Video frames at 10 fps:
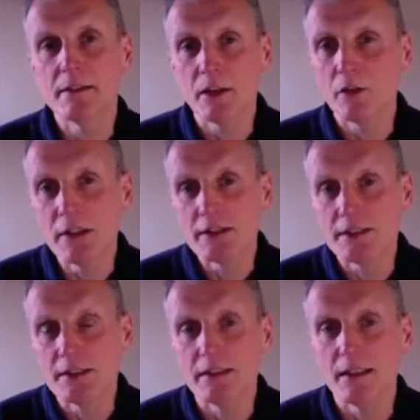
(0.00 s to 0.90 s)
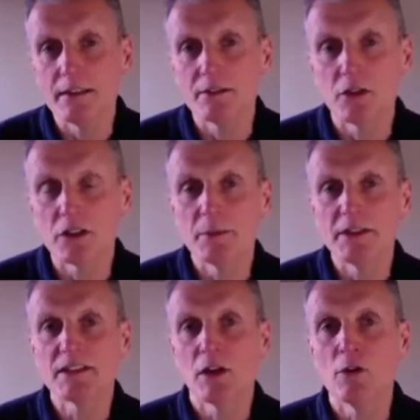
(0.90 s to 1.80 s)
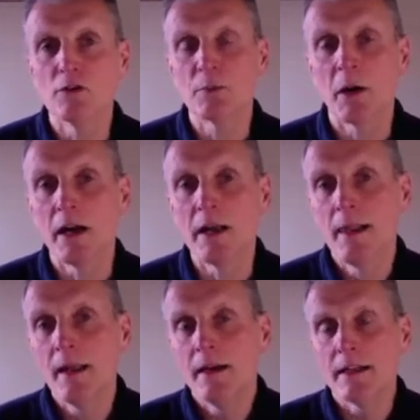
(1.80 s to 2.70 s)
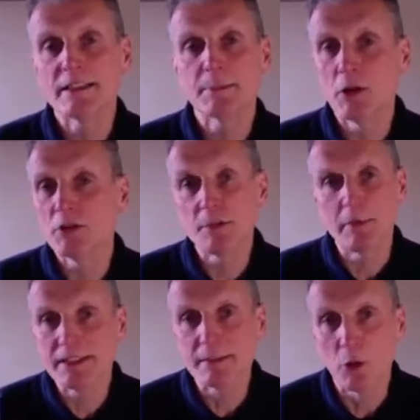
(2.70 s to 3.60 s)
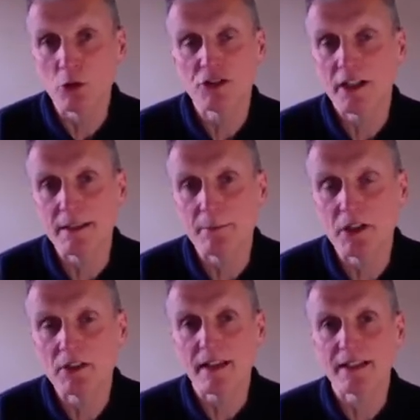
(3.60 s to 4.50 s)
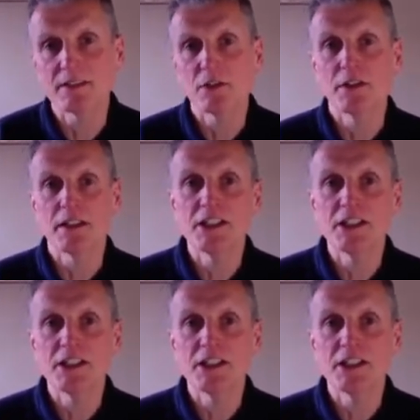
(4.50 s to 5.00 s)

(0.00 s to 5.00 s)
You know, this is not going to be solved by exposing me to more training because that's not the